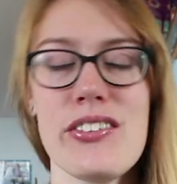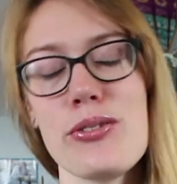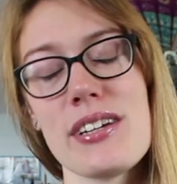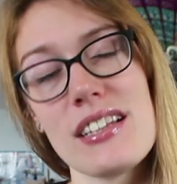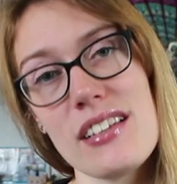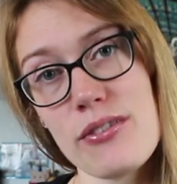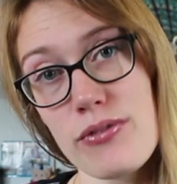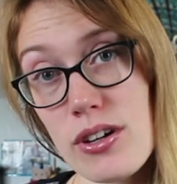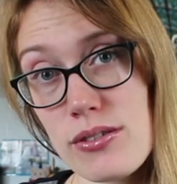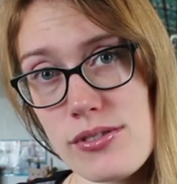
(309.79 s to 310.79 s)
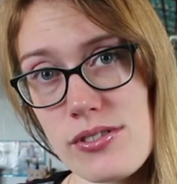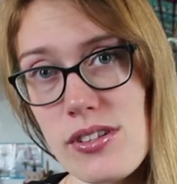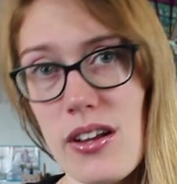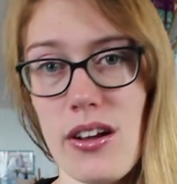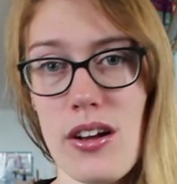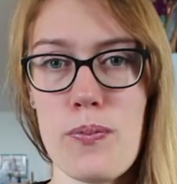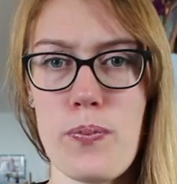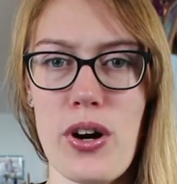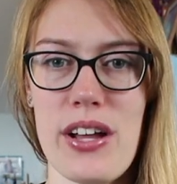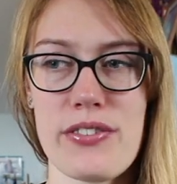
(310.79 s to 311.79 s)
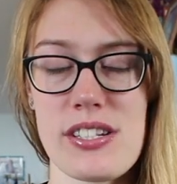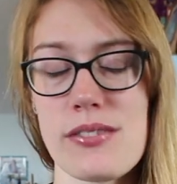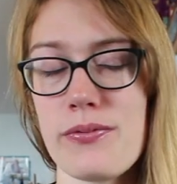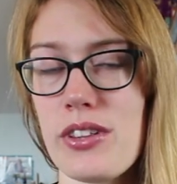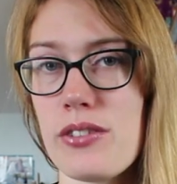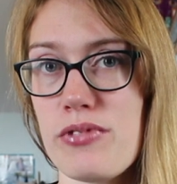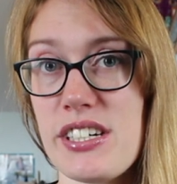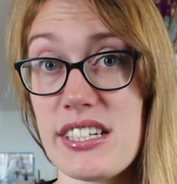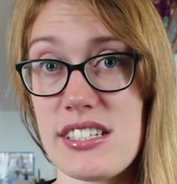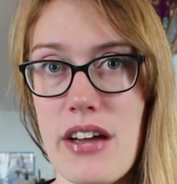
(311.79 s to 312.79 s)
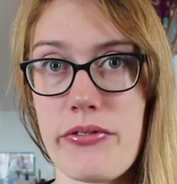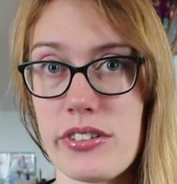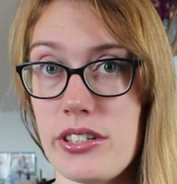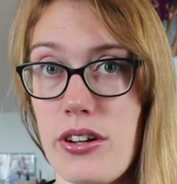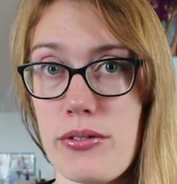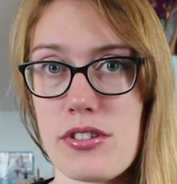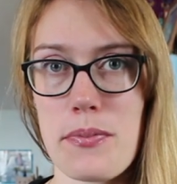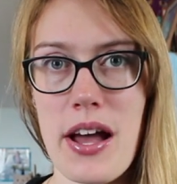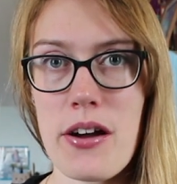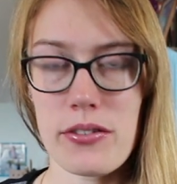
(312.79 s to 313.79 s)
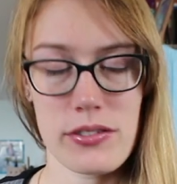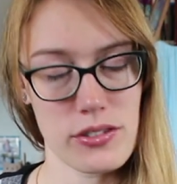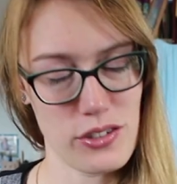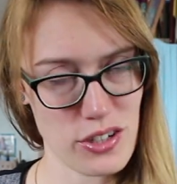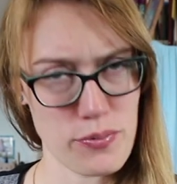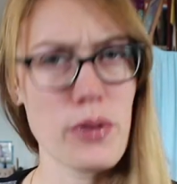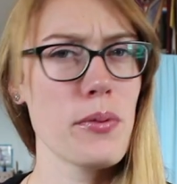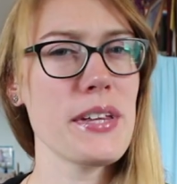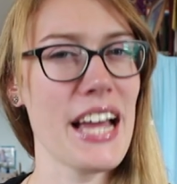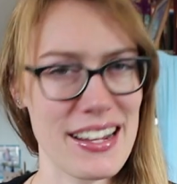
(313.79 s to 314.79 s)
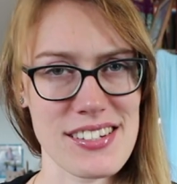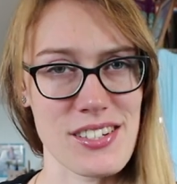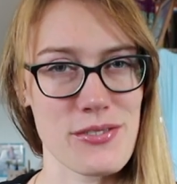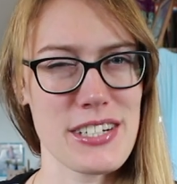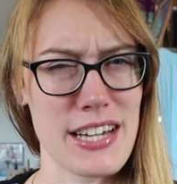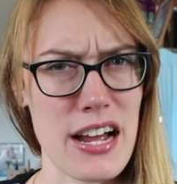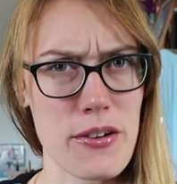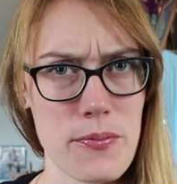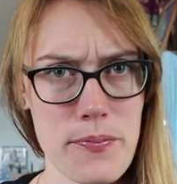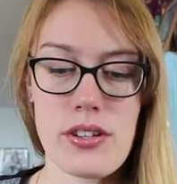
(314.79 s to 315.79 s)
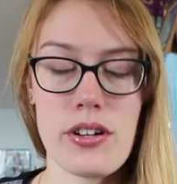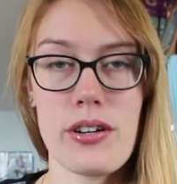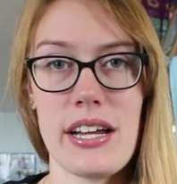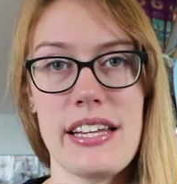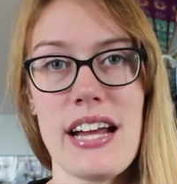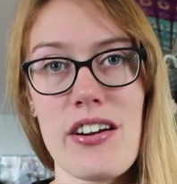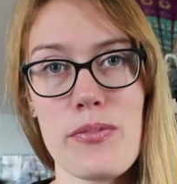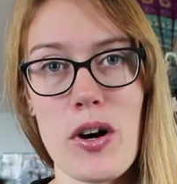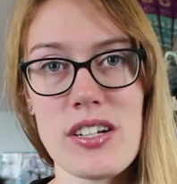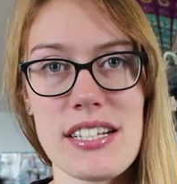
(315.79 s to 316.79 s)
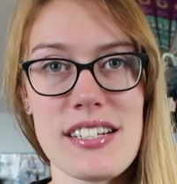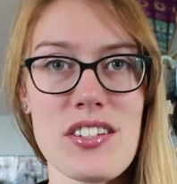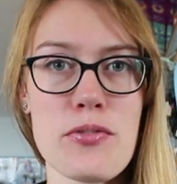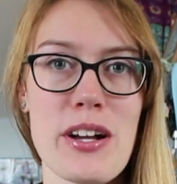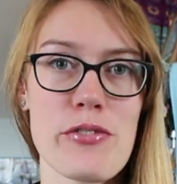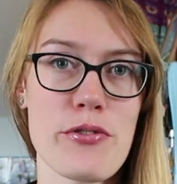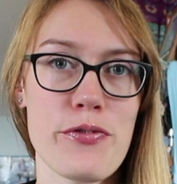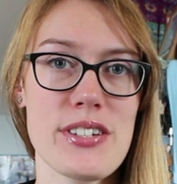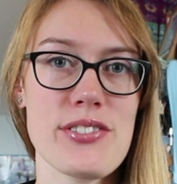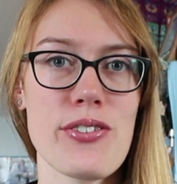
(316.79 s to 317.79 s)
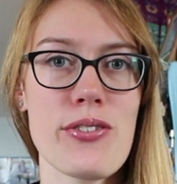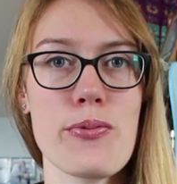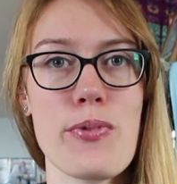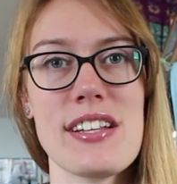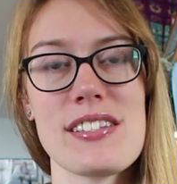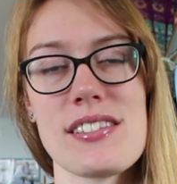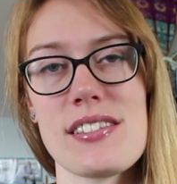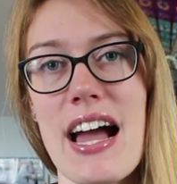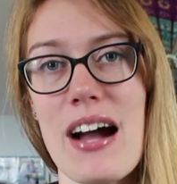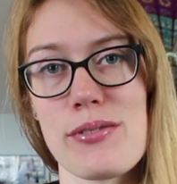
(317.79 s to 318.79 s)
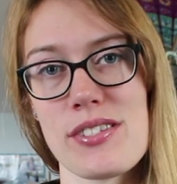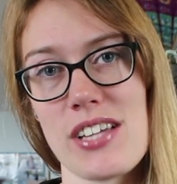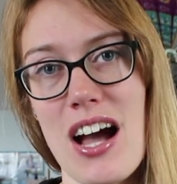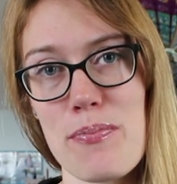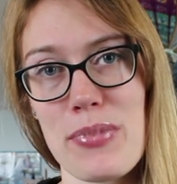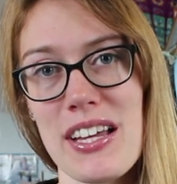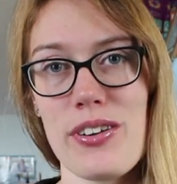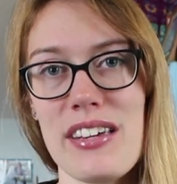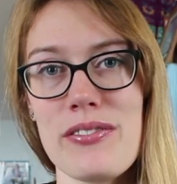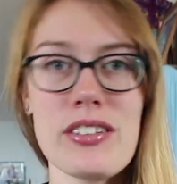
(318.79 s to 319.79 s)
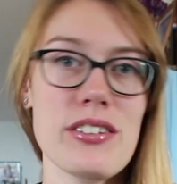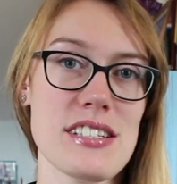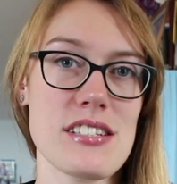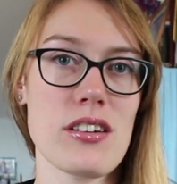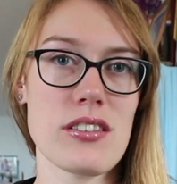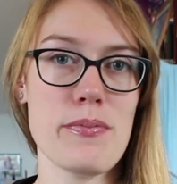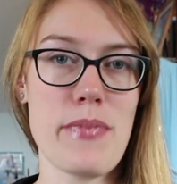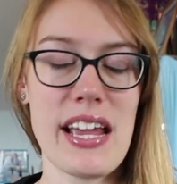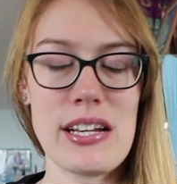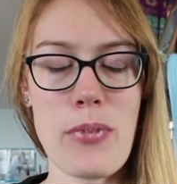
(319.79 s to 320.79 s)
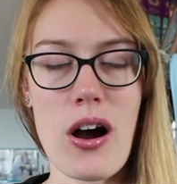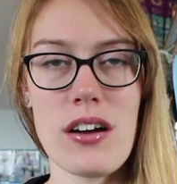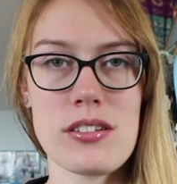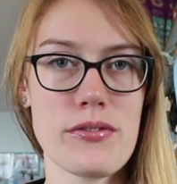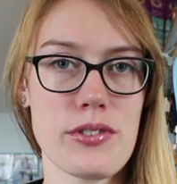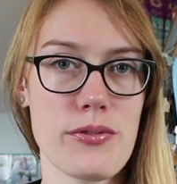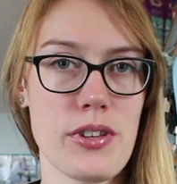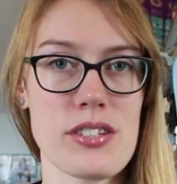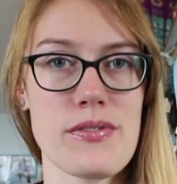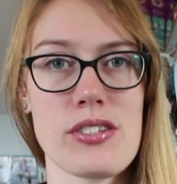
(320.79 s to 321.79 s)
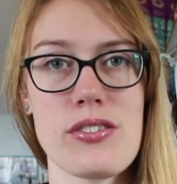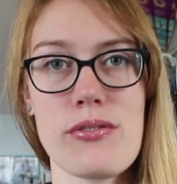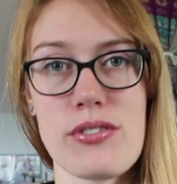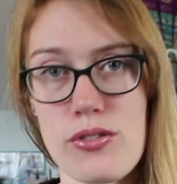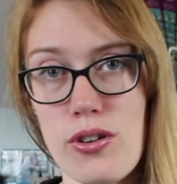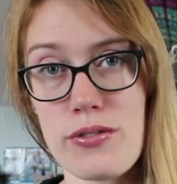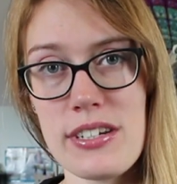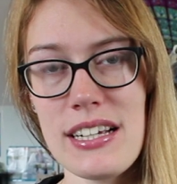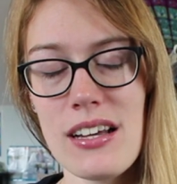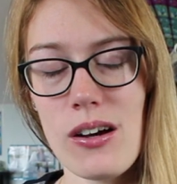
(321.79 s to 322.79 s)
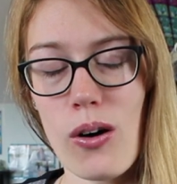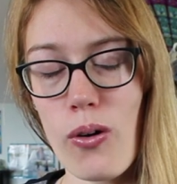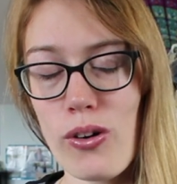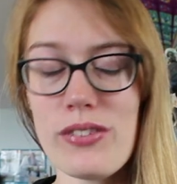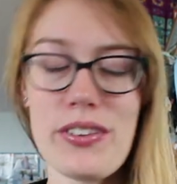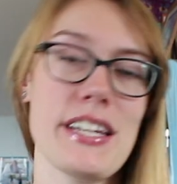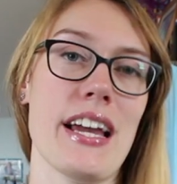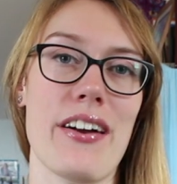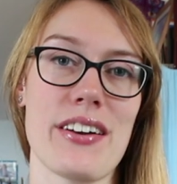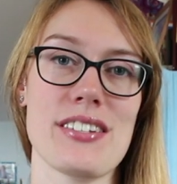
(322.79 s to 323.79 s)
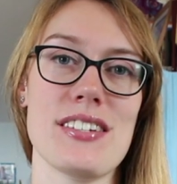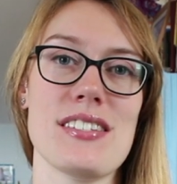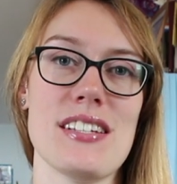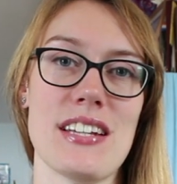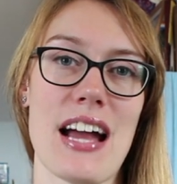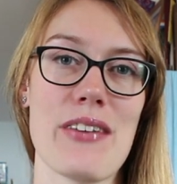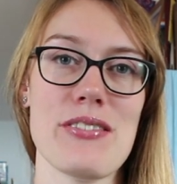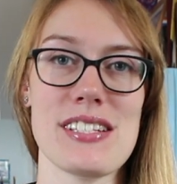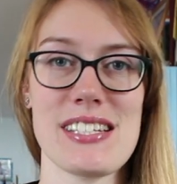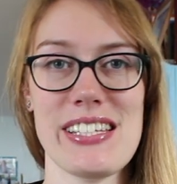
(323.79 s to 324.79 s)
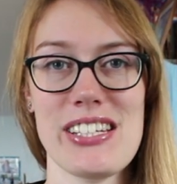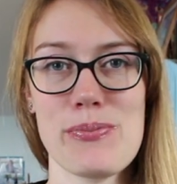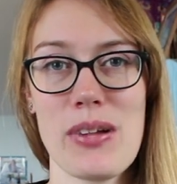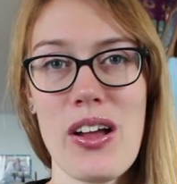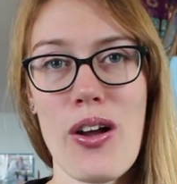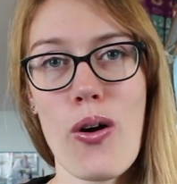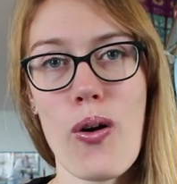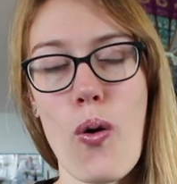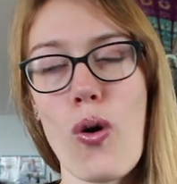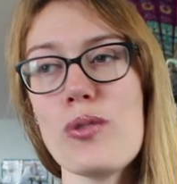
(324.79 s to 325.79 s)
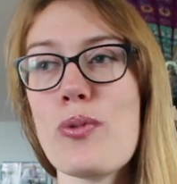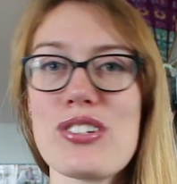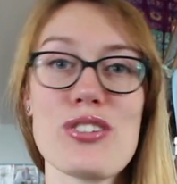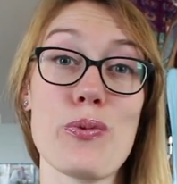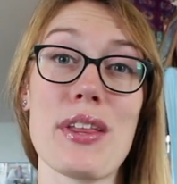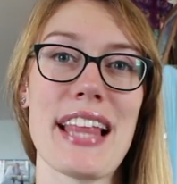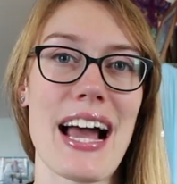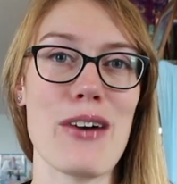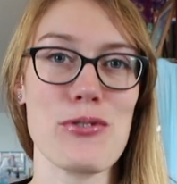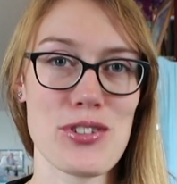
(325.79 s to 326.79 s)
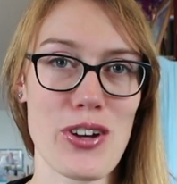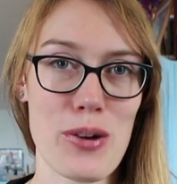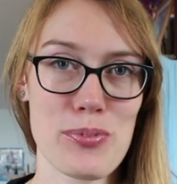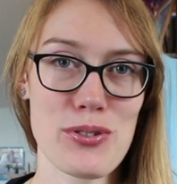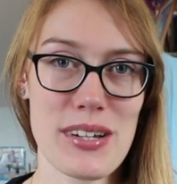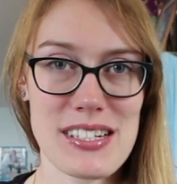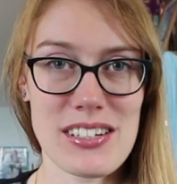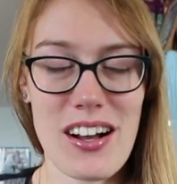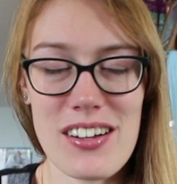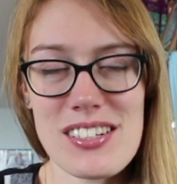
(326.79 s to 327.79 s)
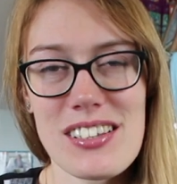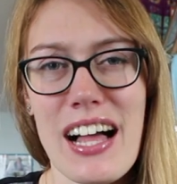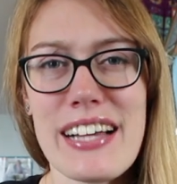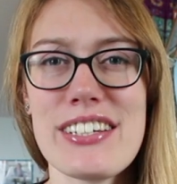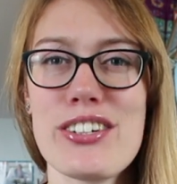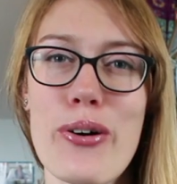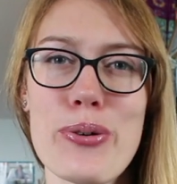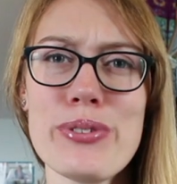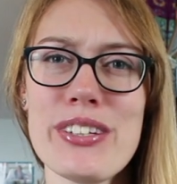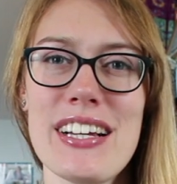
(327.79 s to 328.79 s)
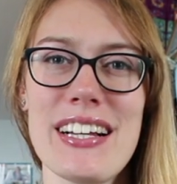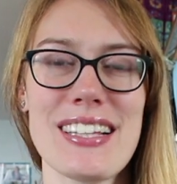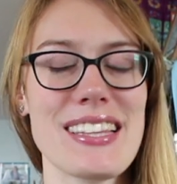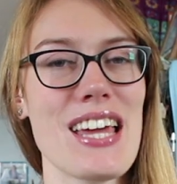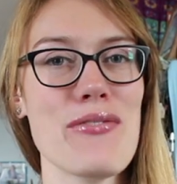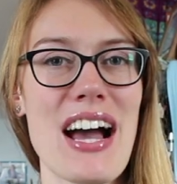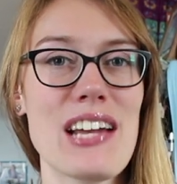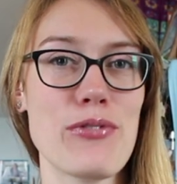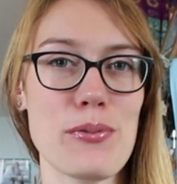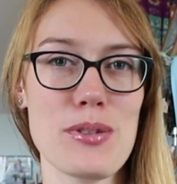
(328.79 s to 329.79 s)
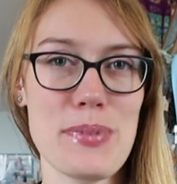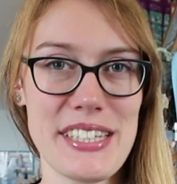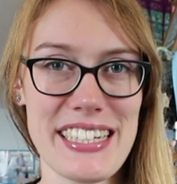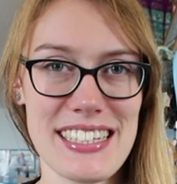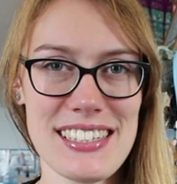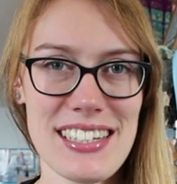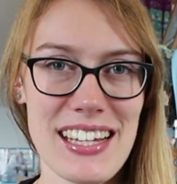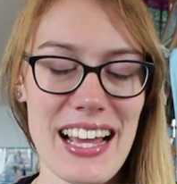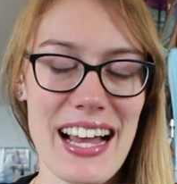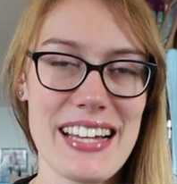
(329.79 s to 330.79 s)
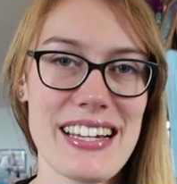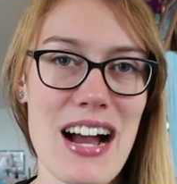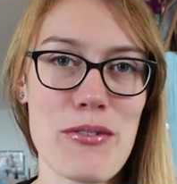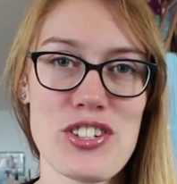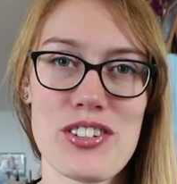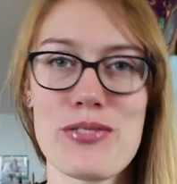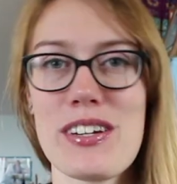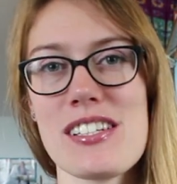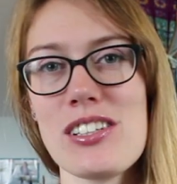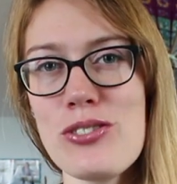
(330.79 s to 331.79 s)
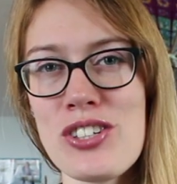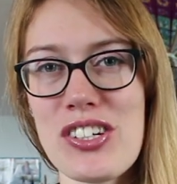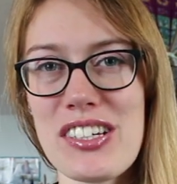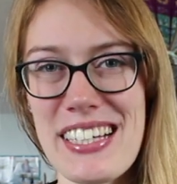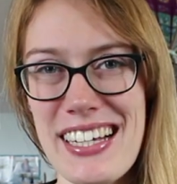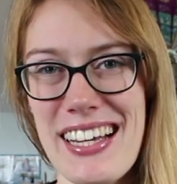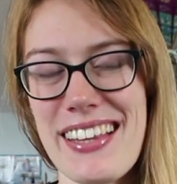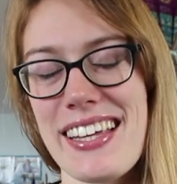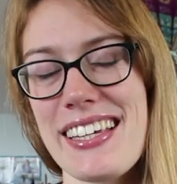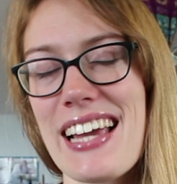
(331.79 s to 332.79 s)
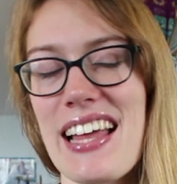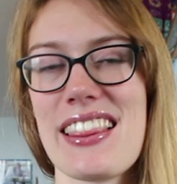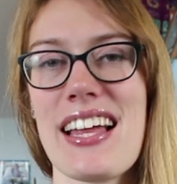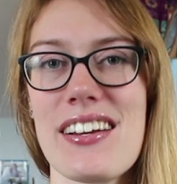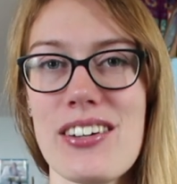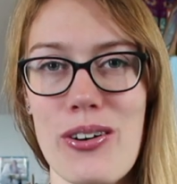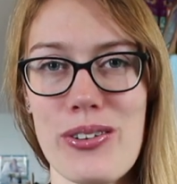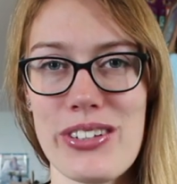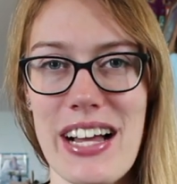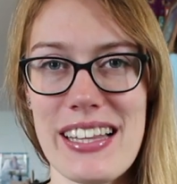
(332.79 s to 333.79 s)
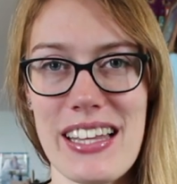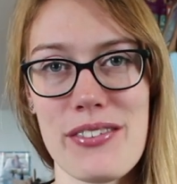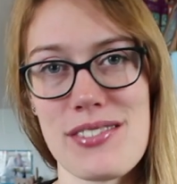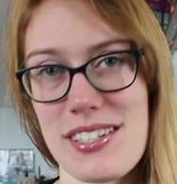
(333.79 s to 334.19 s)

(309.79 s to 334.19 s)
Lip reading: You can leave those, but if it's something the reader definitely knows about, you should probably answer it now. So in Harry Potter, this is when Gryffindor wins the House Cup. Even though it's not the main part of the Philosopher's Stone story, all of the characters in Harry's team all want to win the House Cup. So it's an underlying goal that they've had from the beginning, and now during the resolution, they get that goal and they have